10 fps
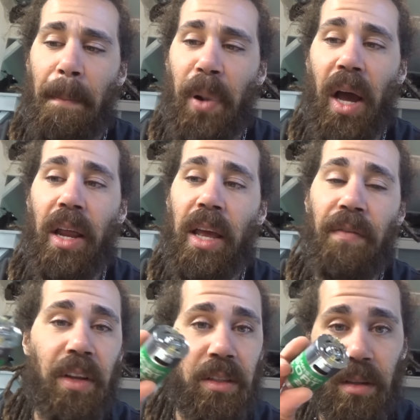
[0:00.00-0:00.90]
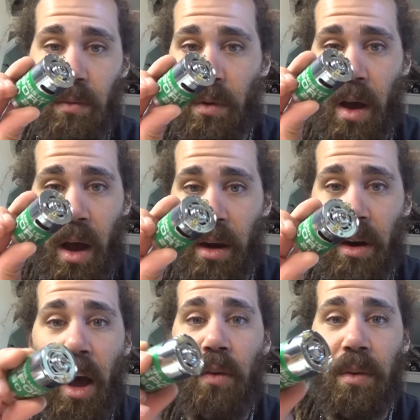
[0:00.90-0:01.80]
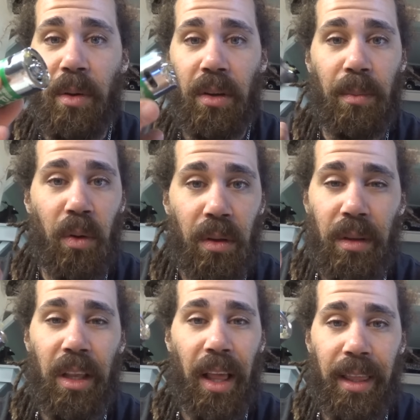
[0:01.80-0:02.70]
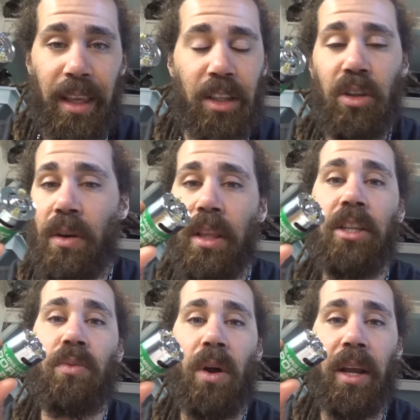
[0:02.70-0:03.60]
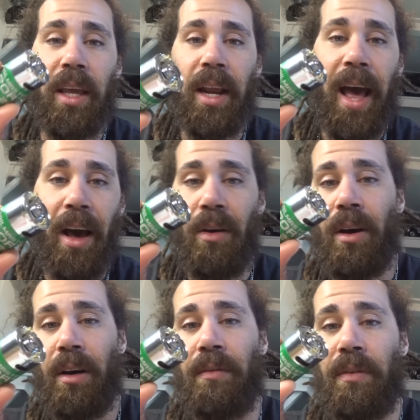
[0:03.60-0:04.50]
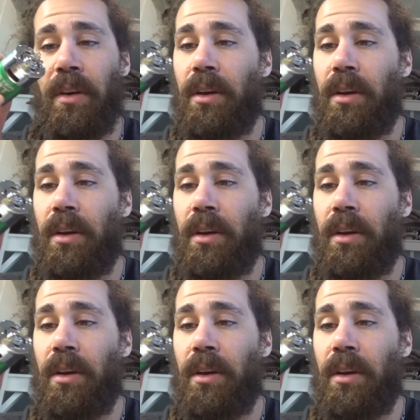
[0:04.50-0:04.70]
But if it's non-rebuildable like this, you at least want to get it out of